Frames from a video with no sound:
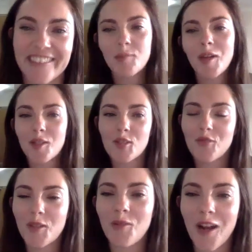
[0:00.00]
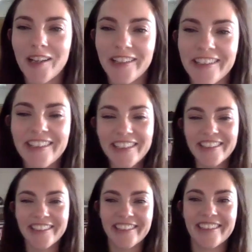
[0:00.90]
seem like you'd fit right in.
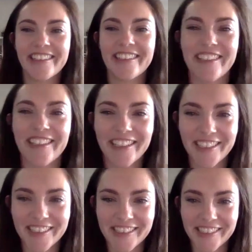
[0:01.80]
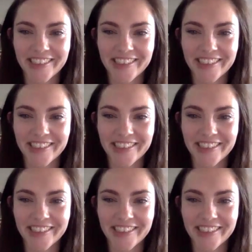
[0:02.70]
It